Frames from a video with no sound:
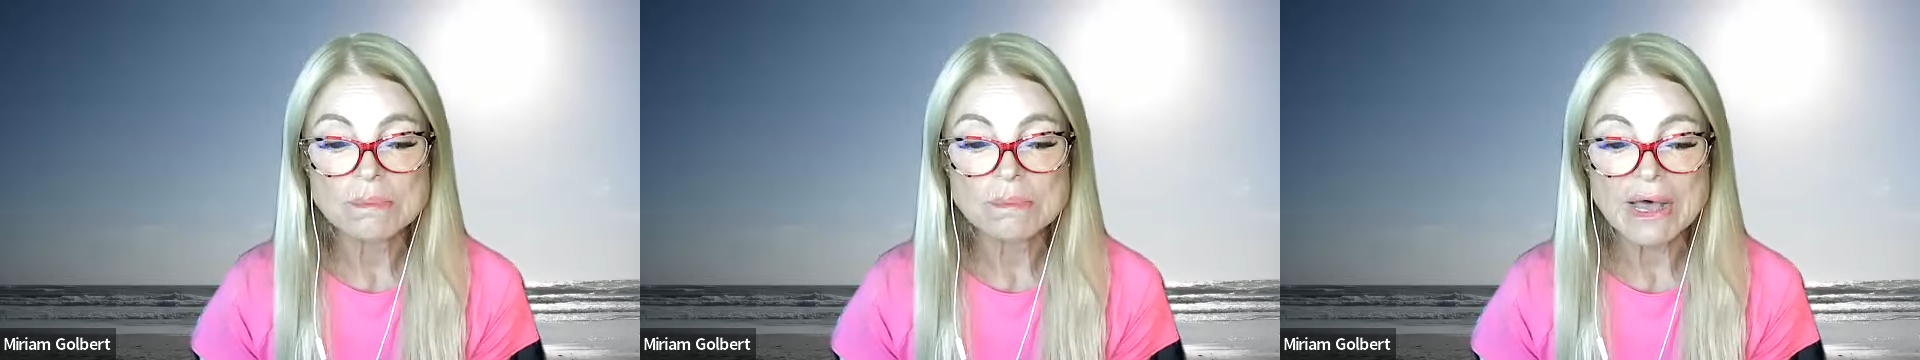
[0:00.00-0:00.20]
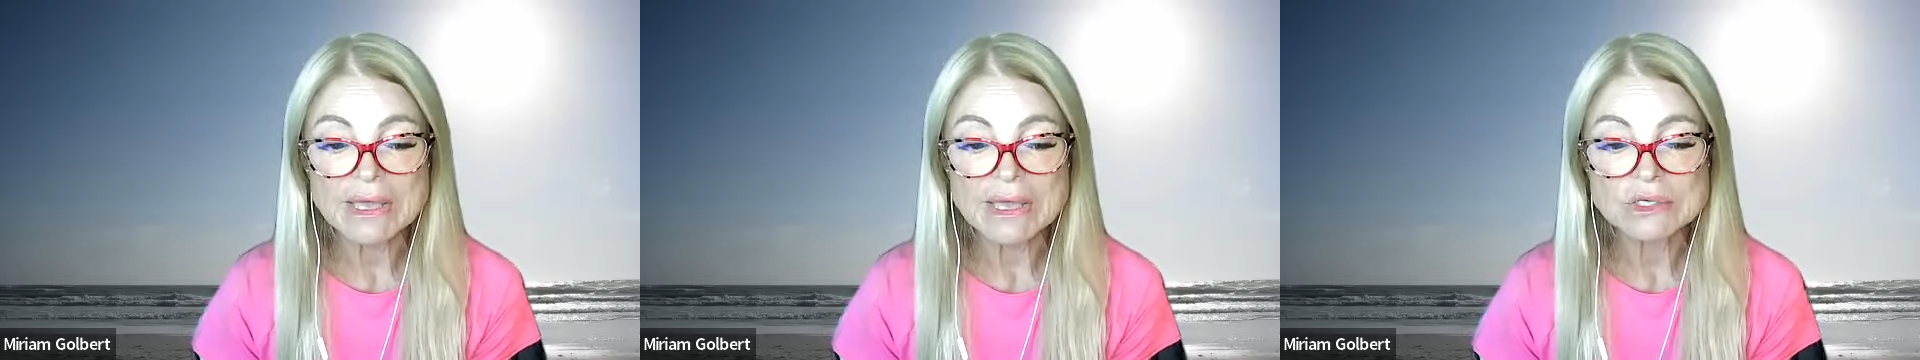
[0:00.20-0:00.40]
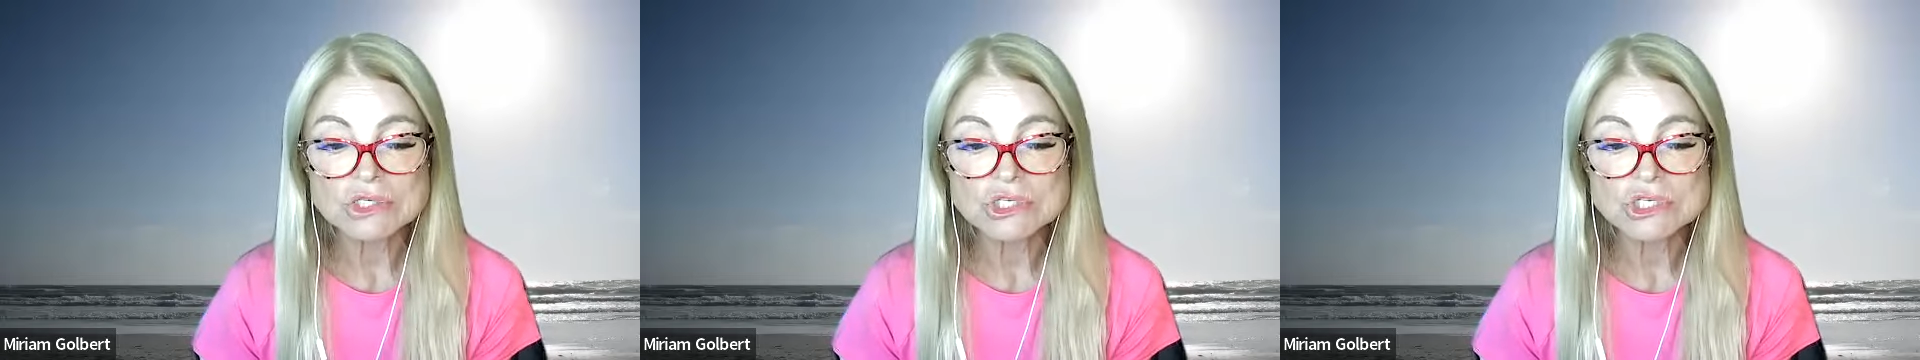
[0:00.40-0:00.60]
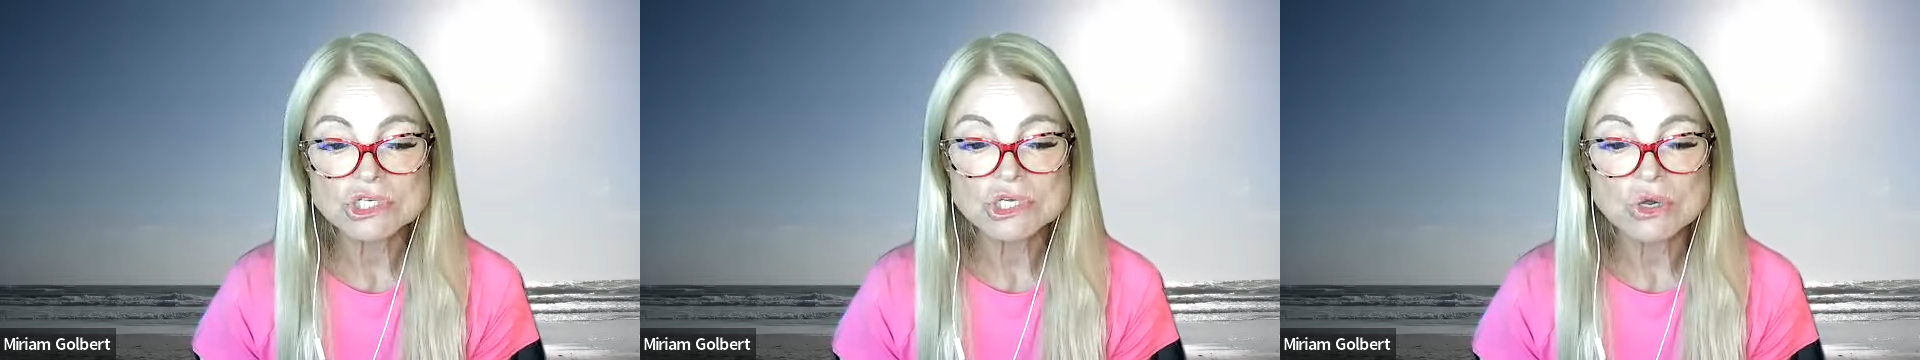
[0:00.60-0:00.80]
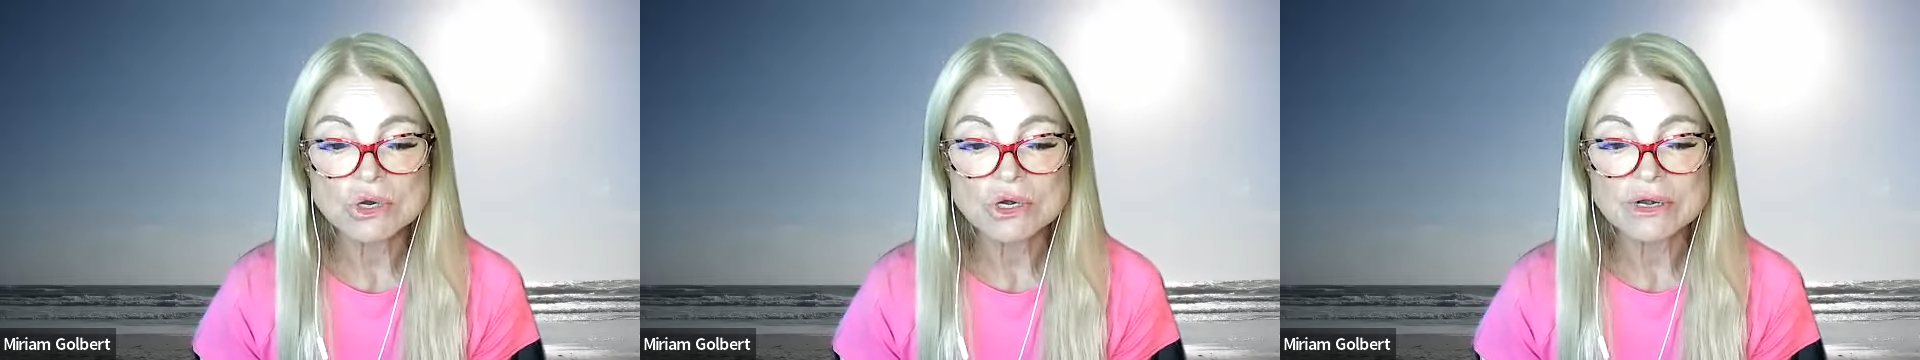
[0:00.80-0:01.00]

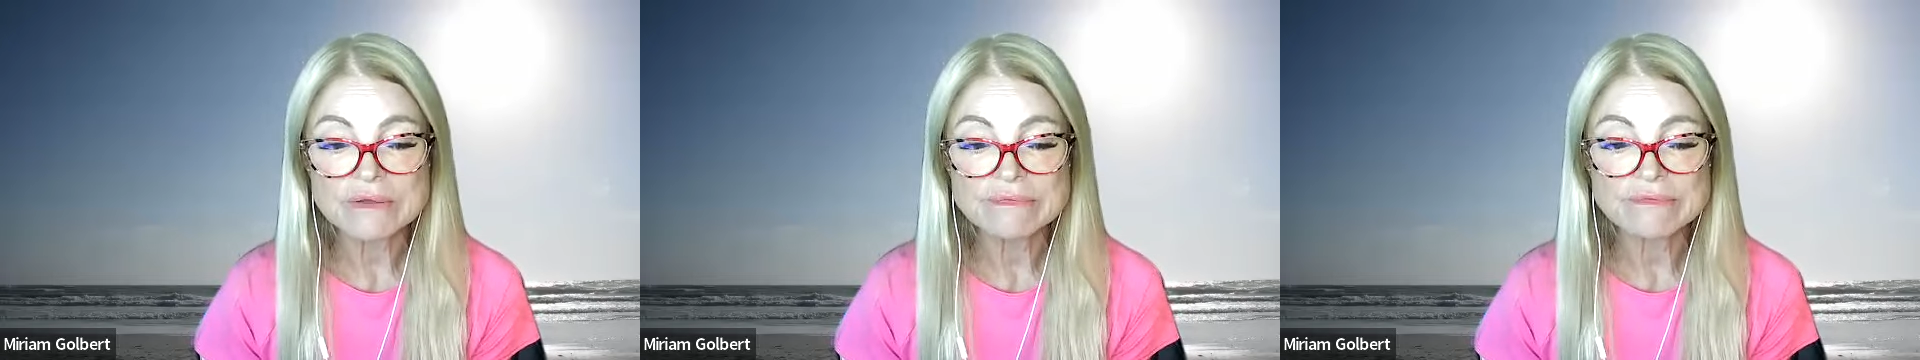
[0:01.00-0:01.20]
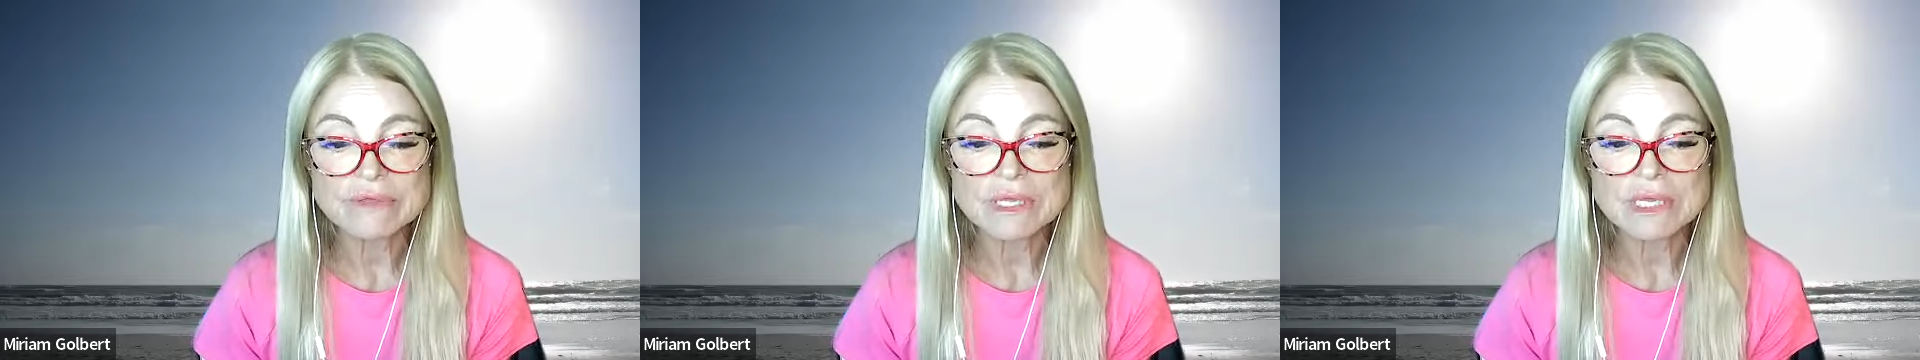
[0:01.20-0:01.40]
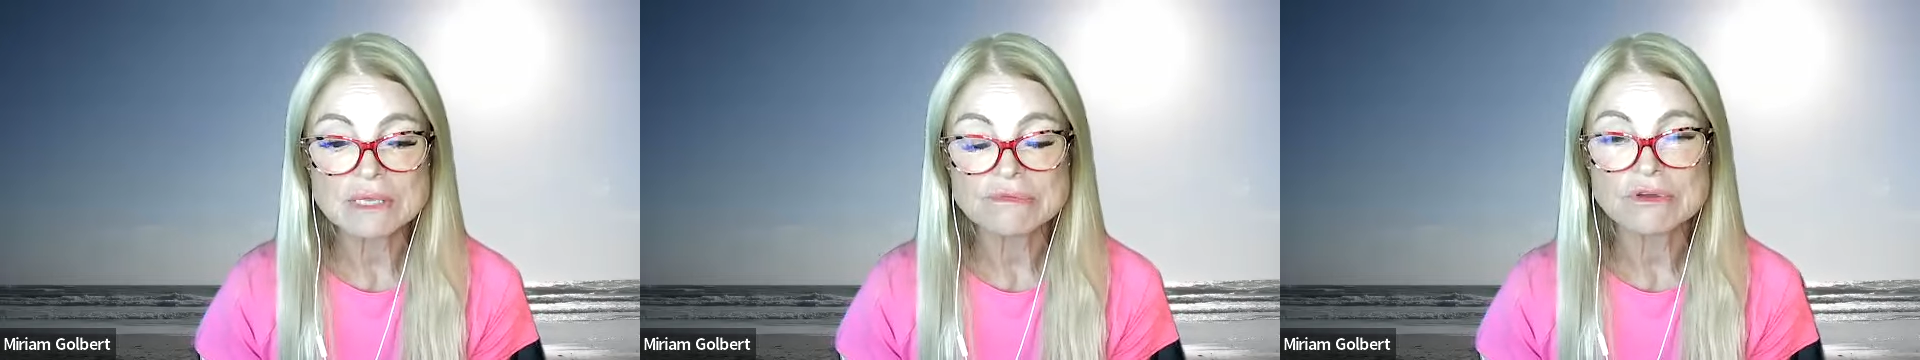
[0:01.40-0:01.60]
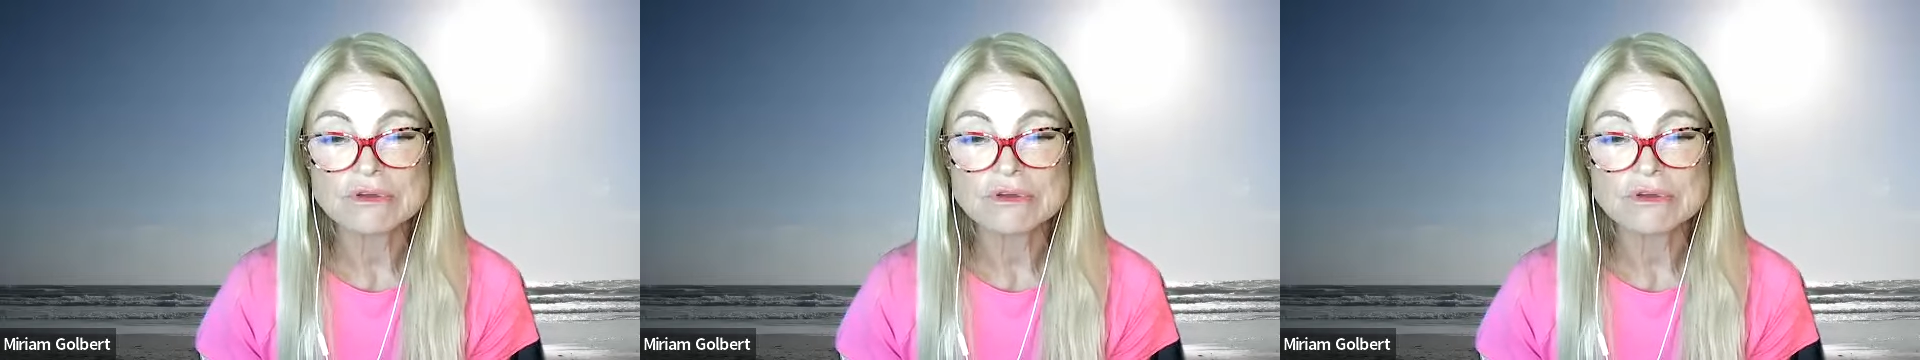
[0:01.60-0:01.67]
biogeography